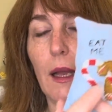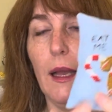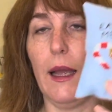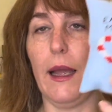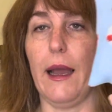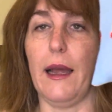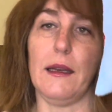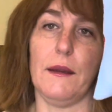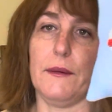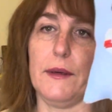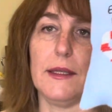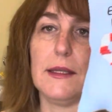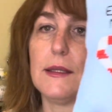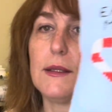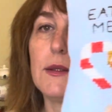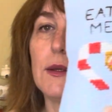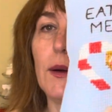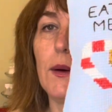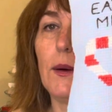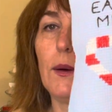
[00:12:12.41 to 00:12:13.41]
Anyways,
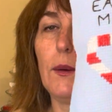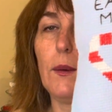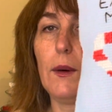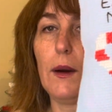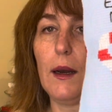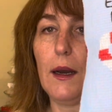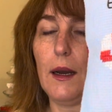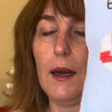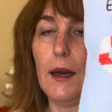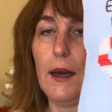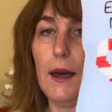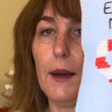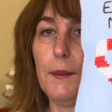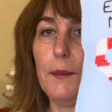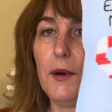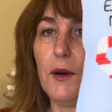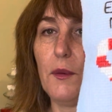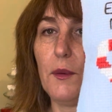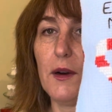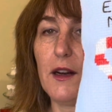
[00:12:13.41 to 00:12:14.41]
so,
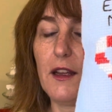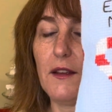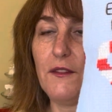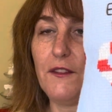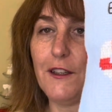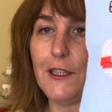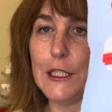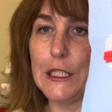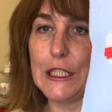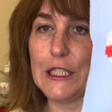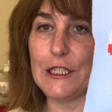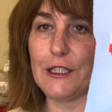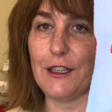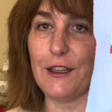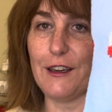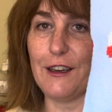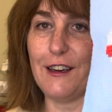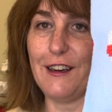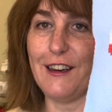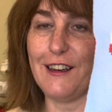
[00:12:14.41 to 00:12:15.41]
but when I finished
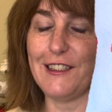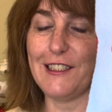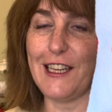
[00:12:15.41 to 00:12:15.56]
her,